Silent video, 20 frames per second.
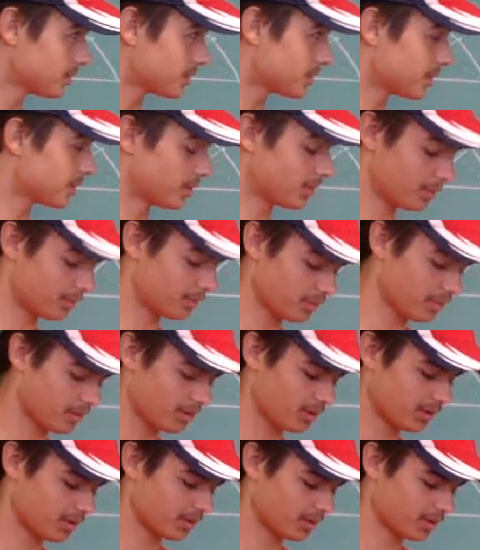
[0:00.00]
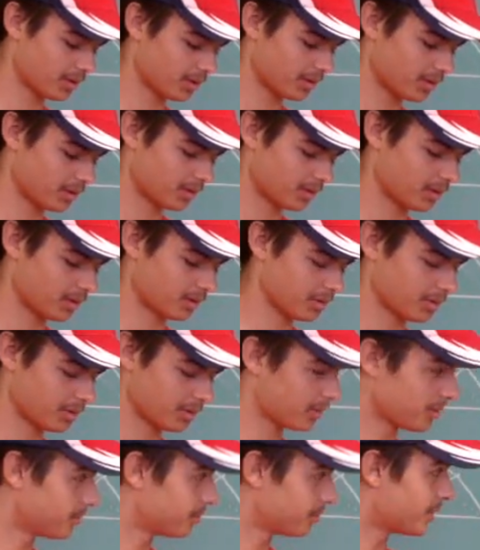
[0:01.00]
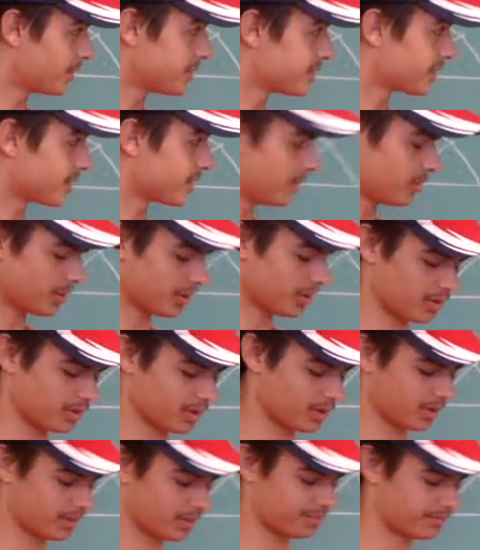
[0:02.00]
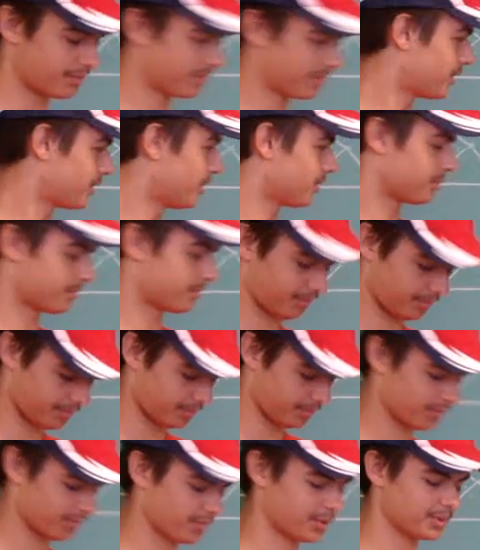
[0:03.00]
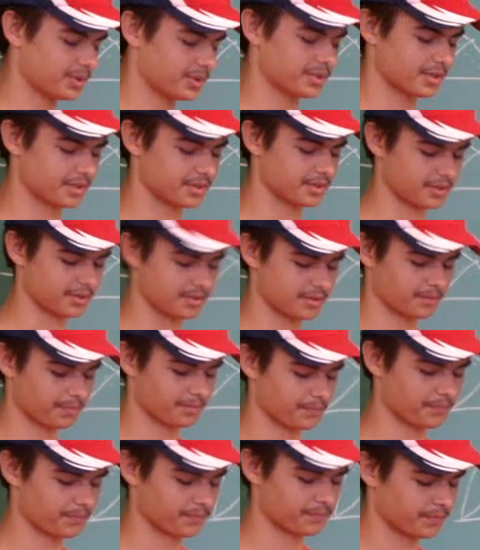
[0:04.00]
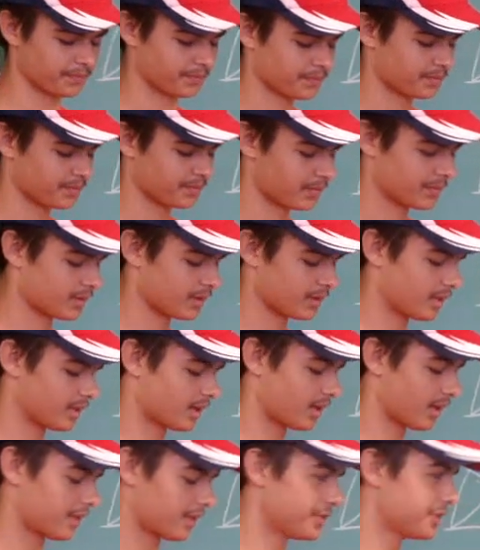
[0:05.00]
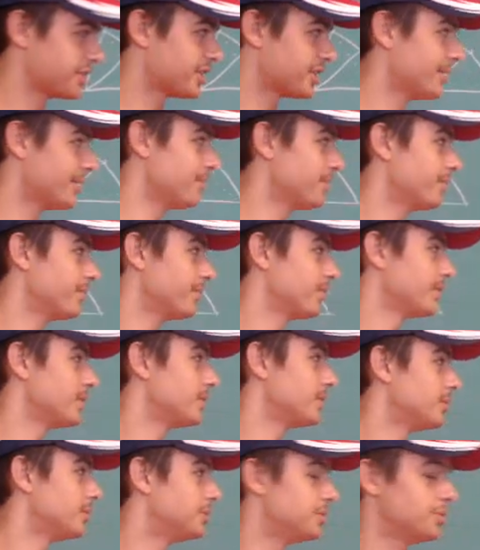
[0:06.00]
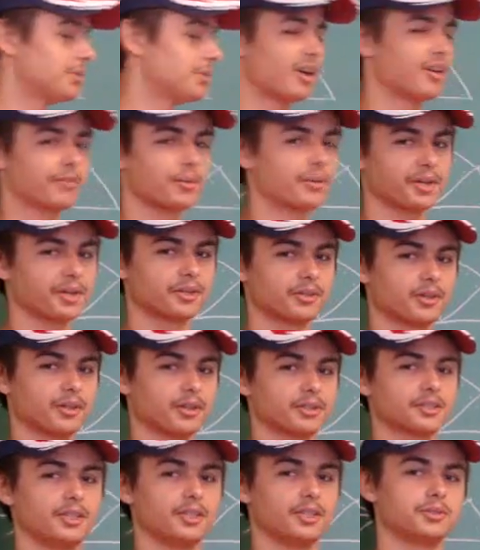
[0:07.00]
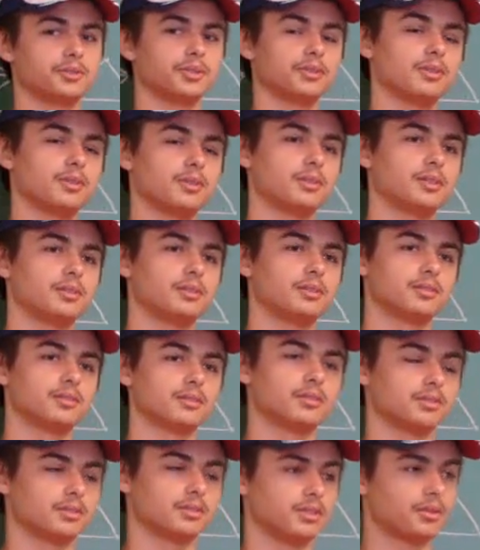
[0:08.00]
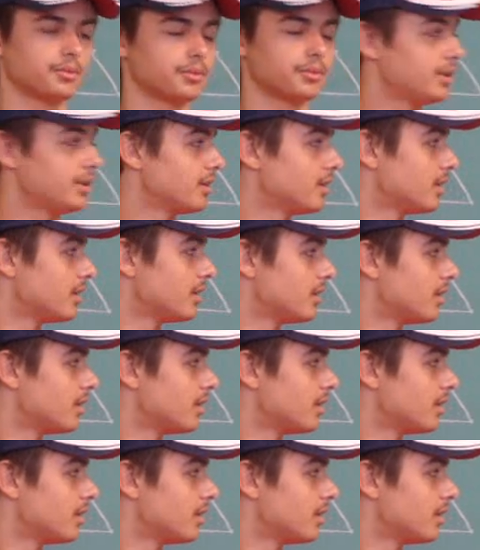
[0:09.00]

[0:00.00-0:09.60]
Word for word: So basically what um, theorem 3 says is every time you do have a regular octahedron in Z3,